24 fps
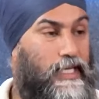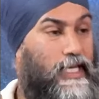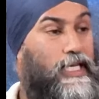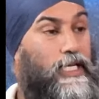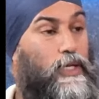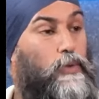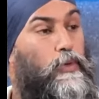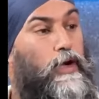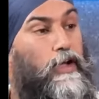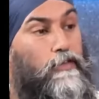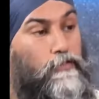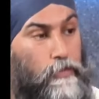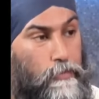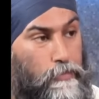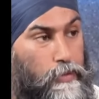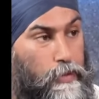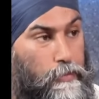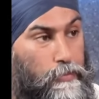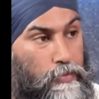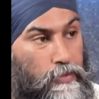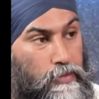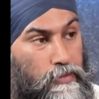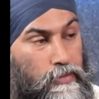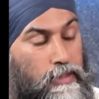to take it away from
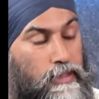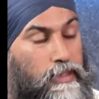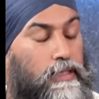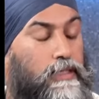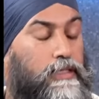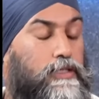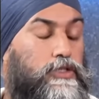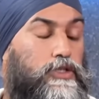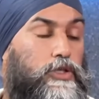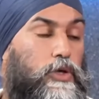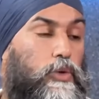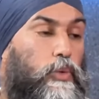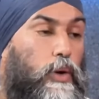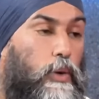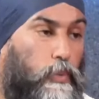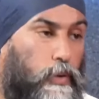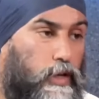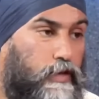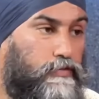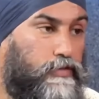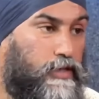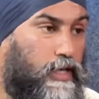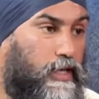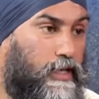people. So what
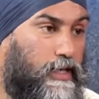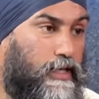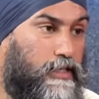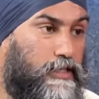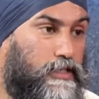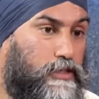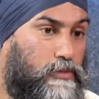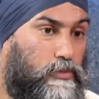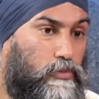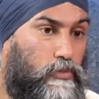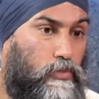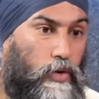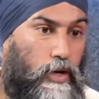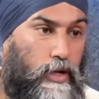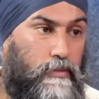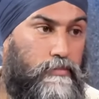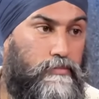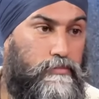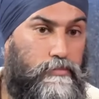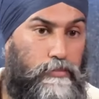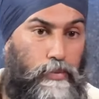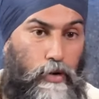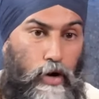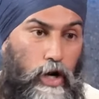we've done is what
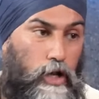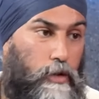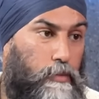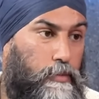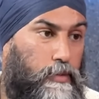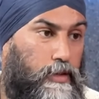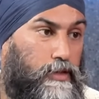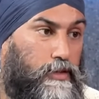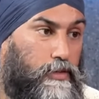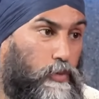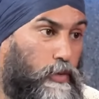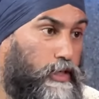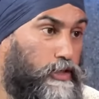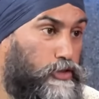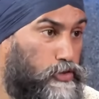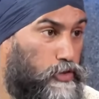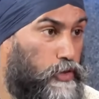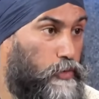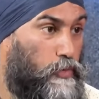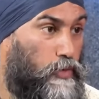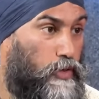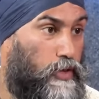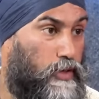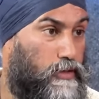Parliament, the way it should
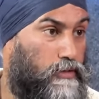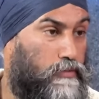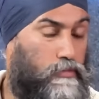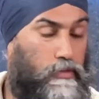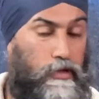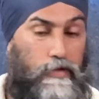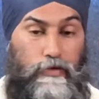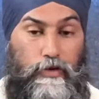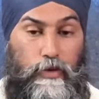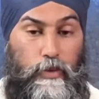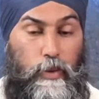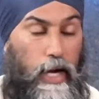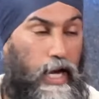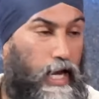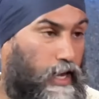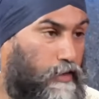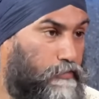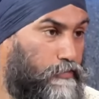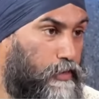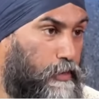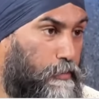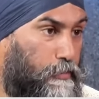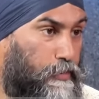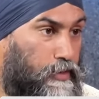work. If you
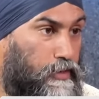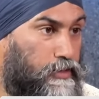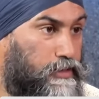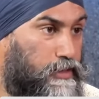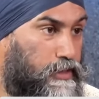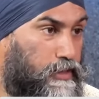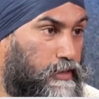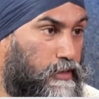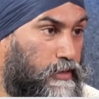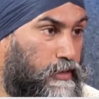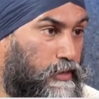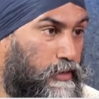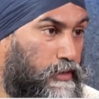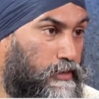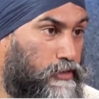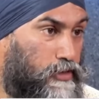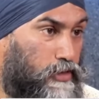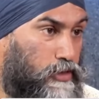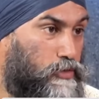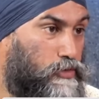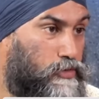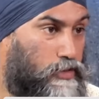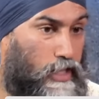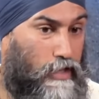have an ability
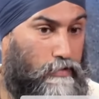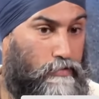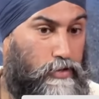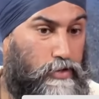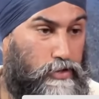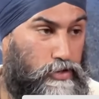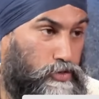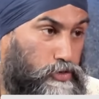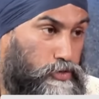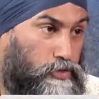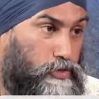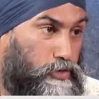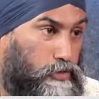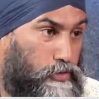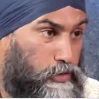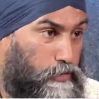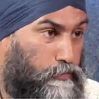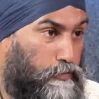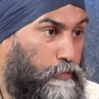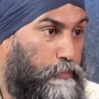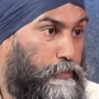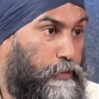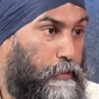to use leverage, you should use it for